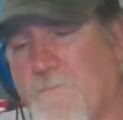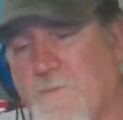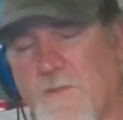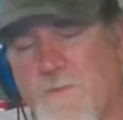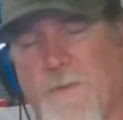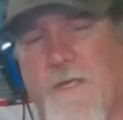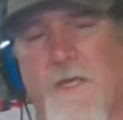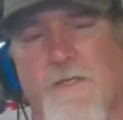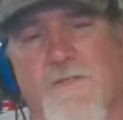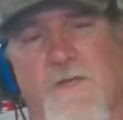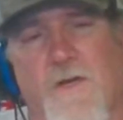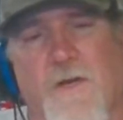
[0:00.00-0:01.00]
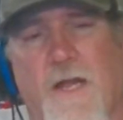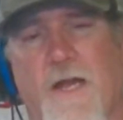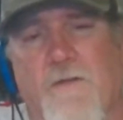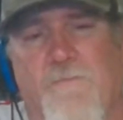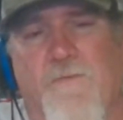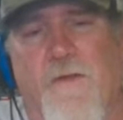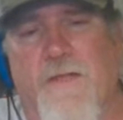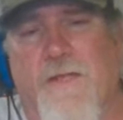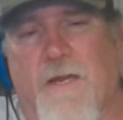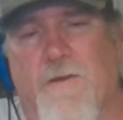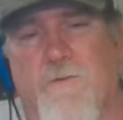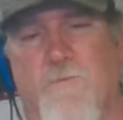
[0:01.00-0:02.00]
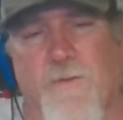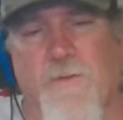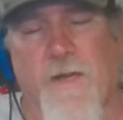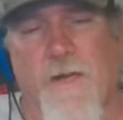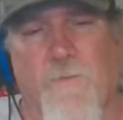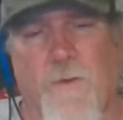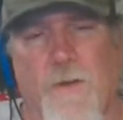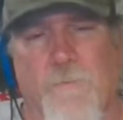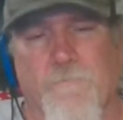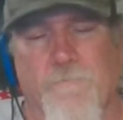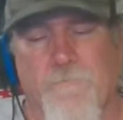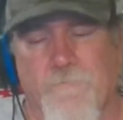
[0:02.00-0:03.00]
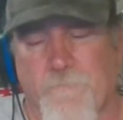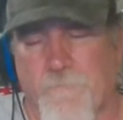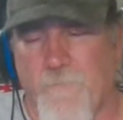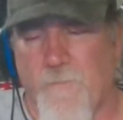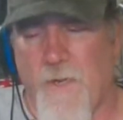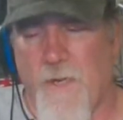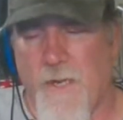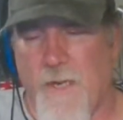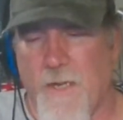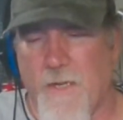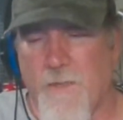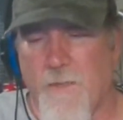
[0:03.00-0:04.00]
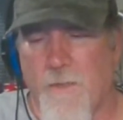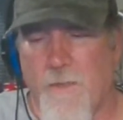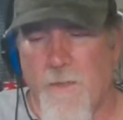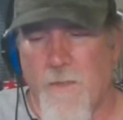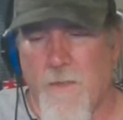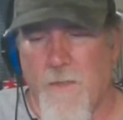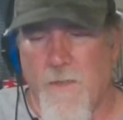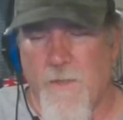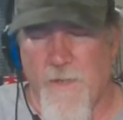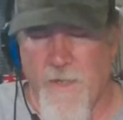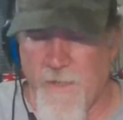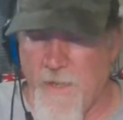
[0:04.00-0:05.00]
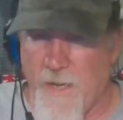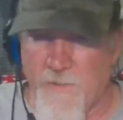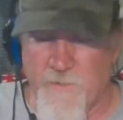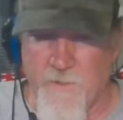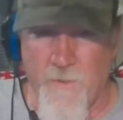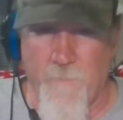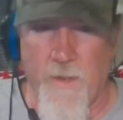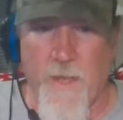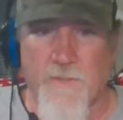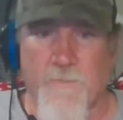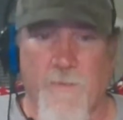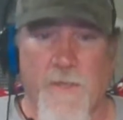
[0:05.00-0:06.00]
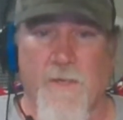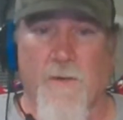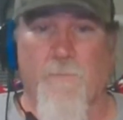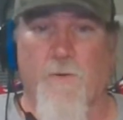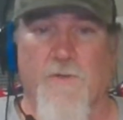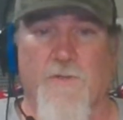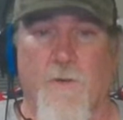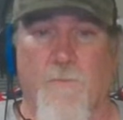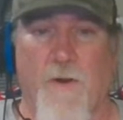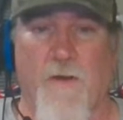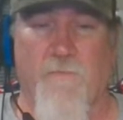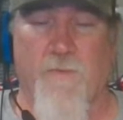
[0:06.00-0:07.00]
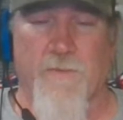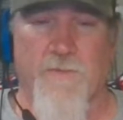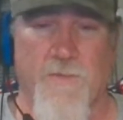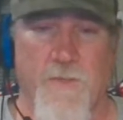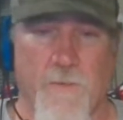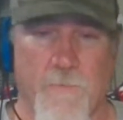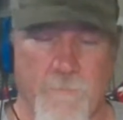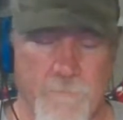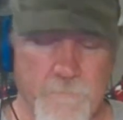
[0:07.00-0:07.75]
It's because you're not affiliated with anyone, and that could be also be your personal preference too.